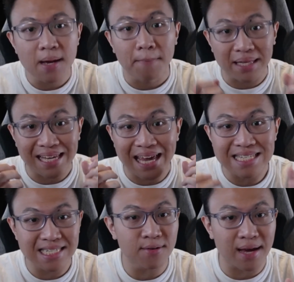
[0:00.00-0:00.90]
but they can
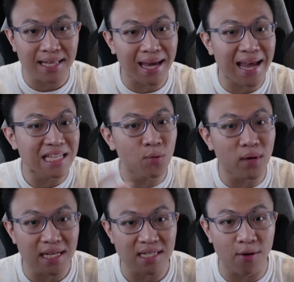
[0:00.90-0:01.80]
still attack
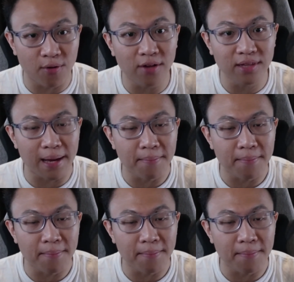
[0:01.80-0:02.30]
anyone that's around them.